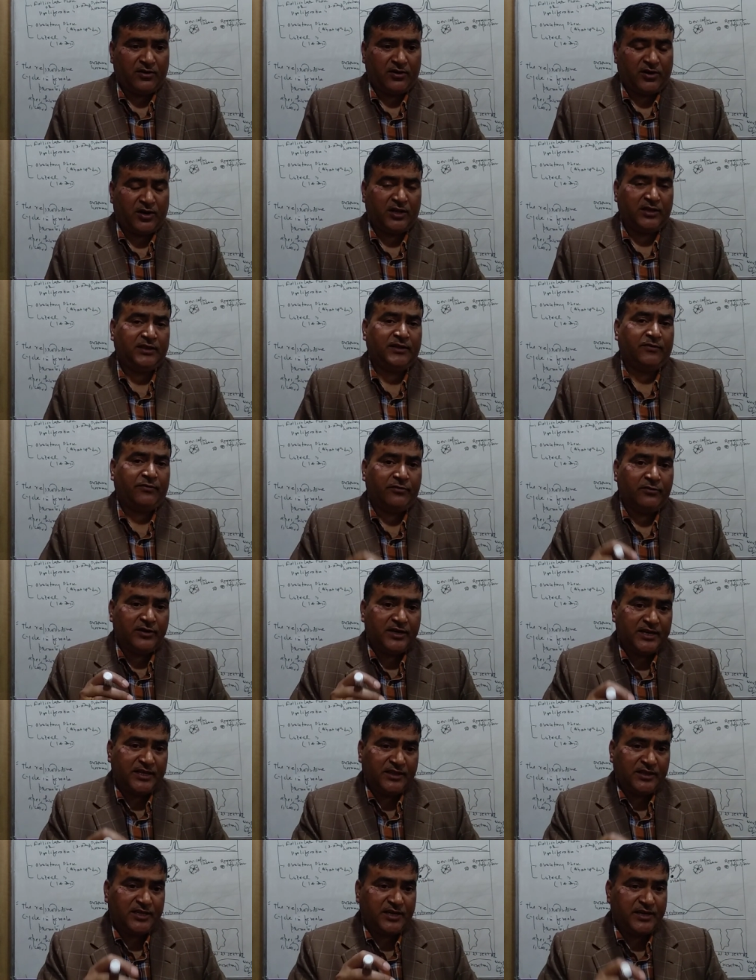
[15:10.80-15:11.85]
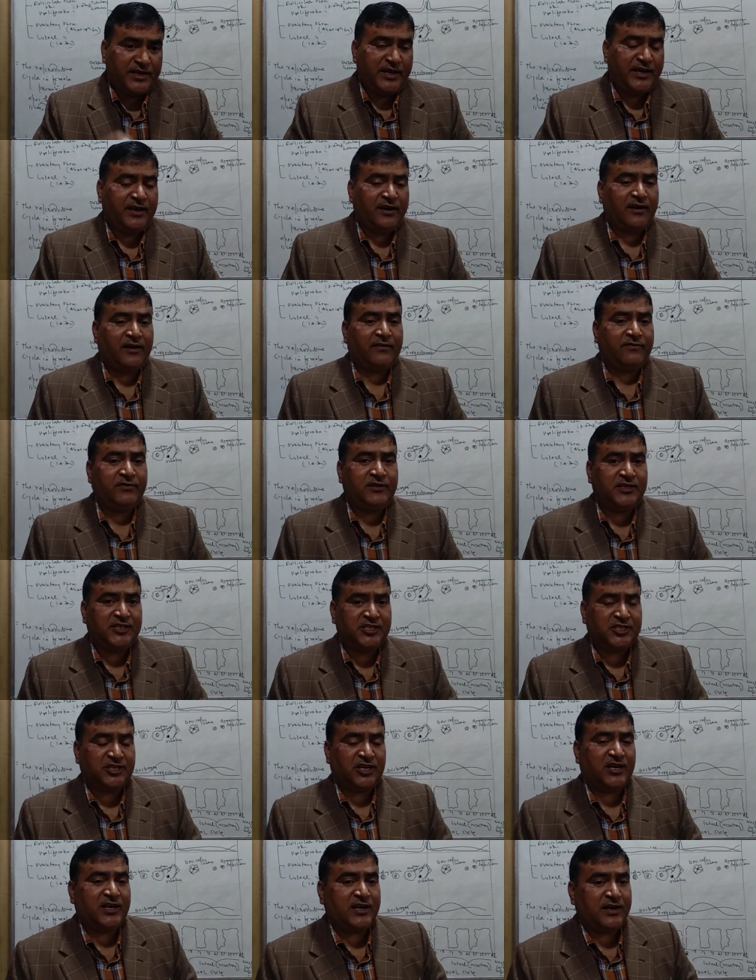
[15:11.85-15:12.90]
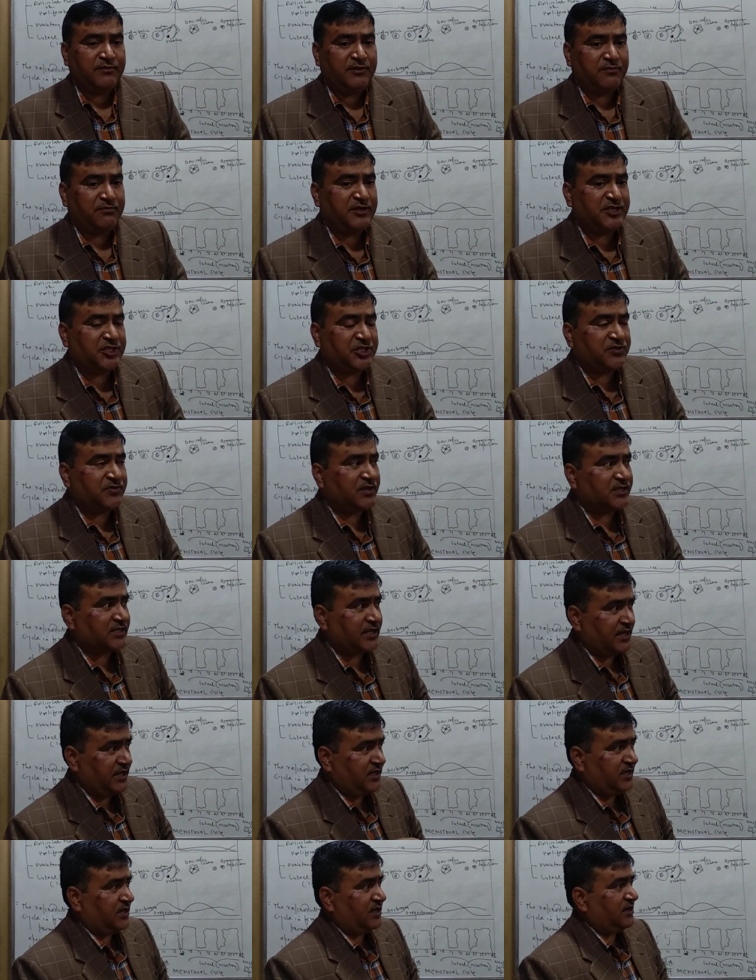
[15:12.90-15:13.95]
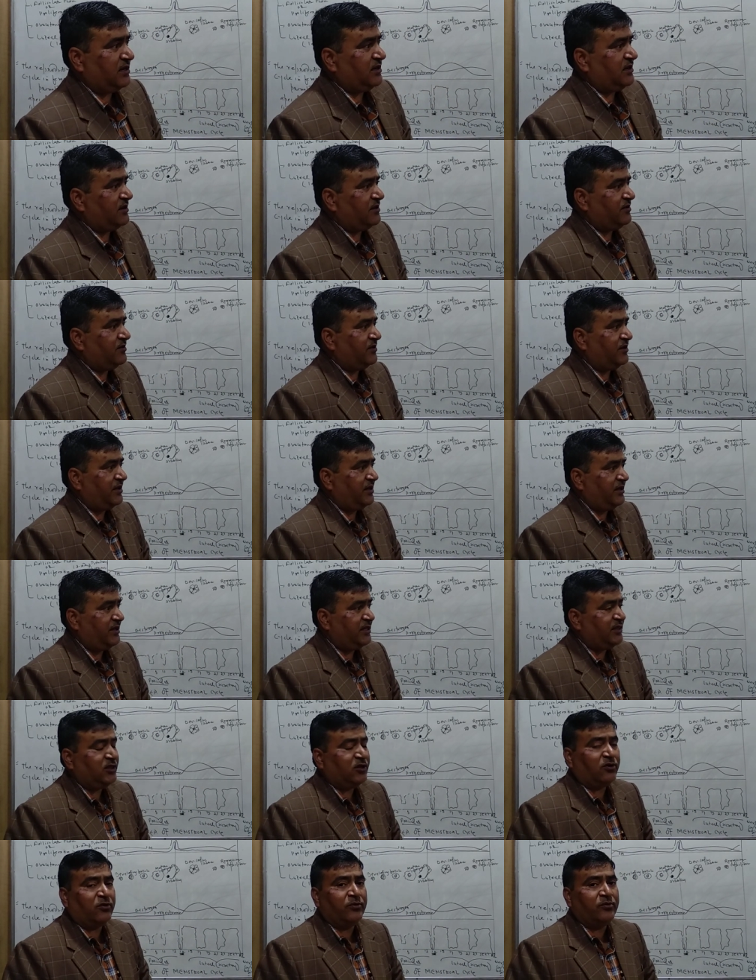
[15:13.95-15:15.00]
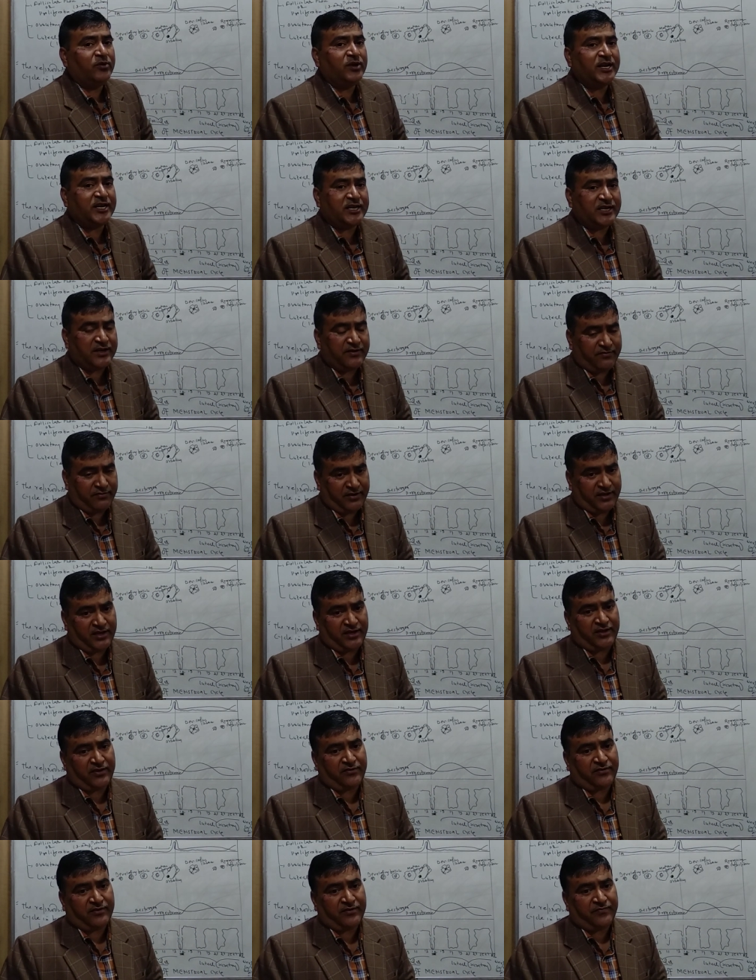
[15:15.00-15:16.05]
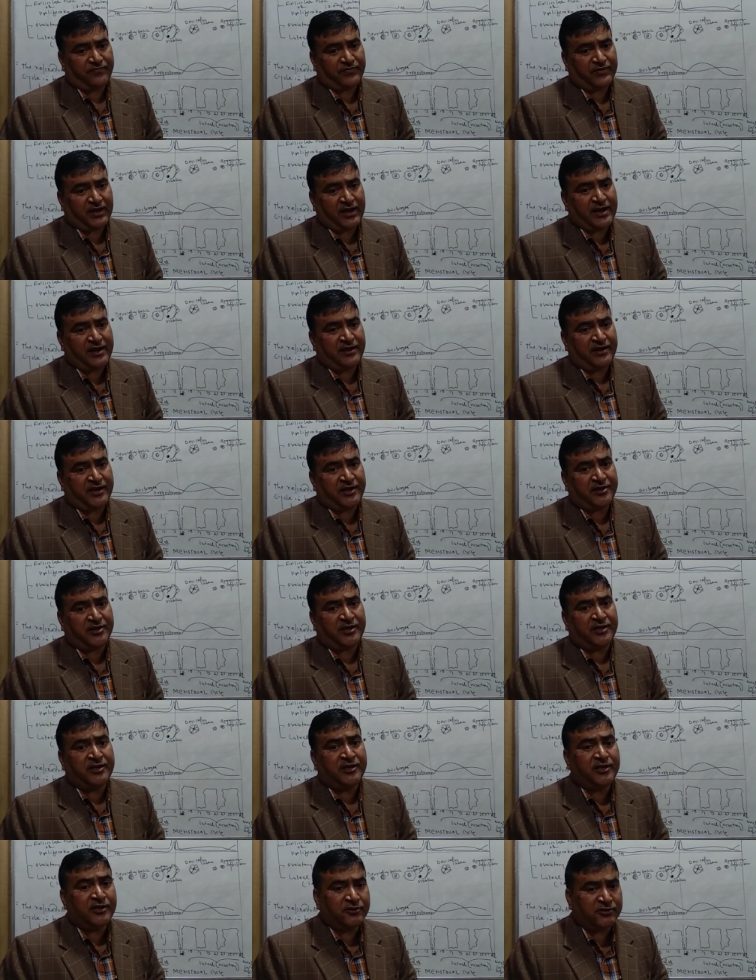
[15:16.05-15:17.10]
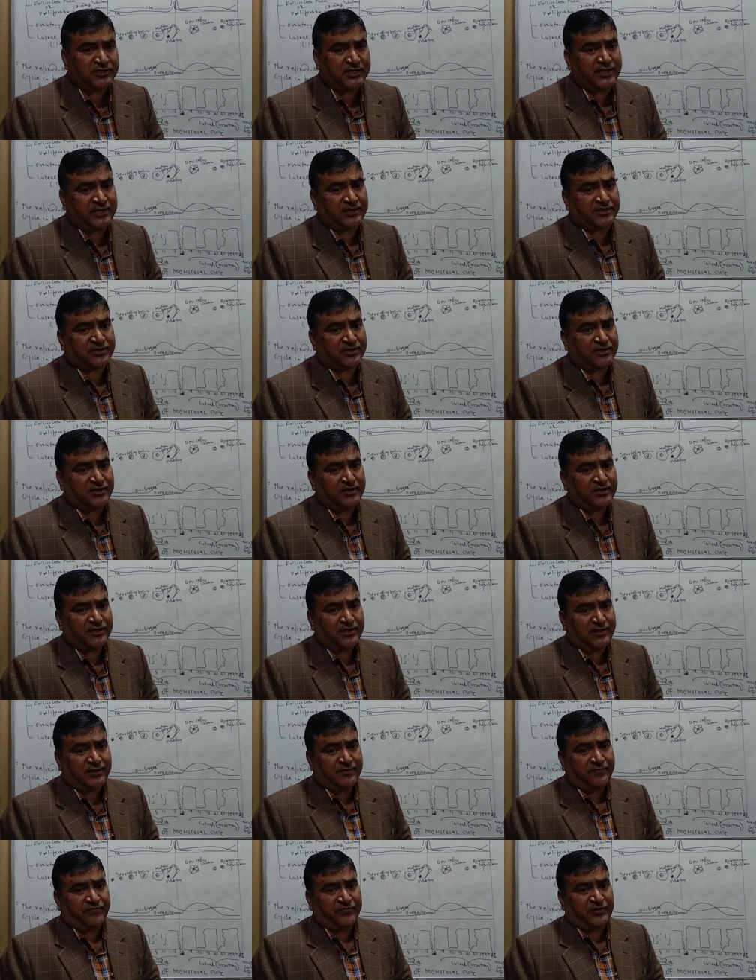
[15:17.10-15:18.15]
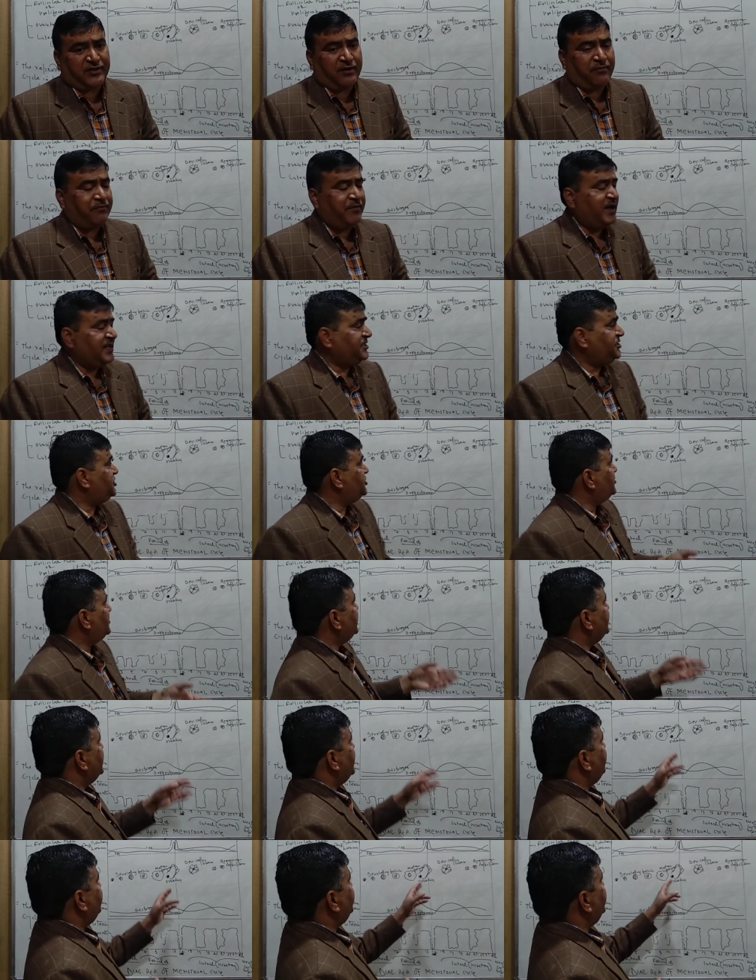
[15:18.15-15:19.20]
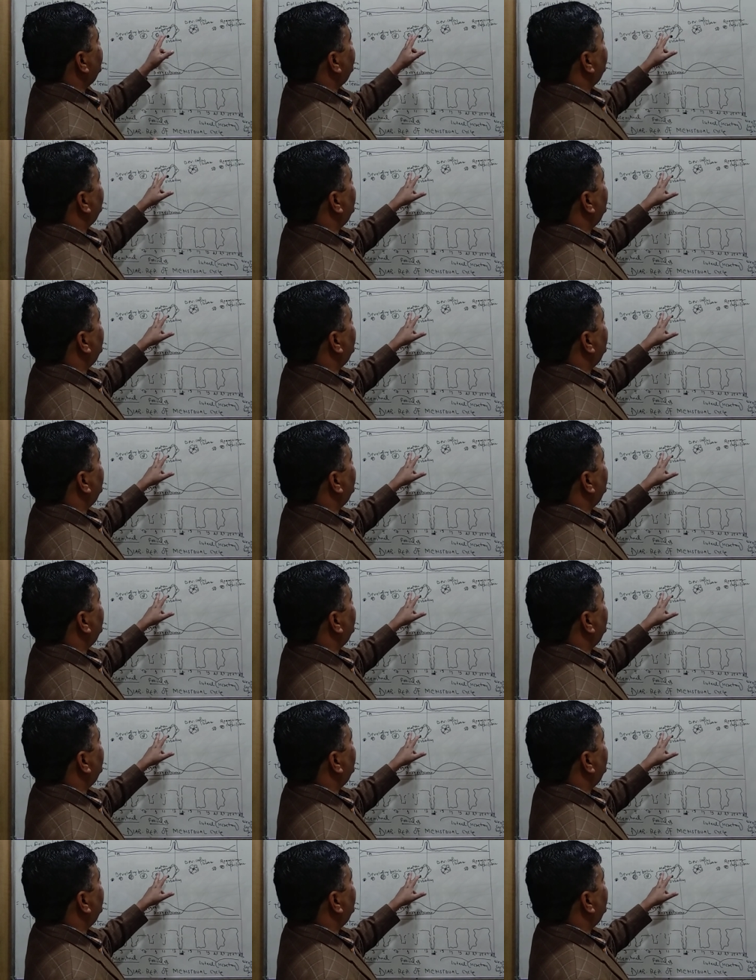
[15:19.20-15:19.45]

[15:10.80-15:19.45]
on the 14th day of the start of the menstrual cycle in the ovulatory phase, and it induces the mature Grecian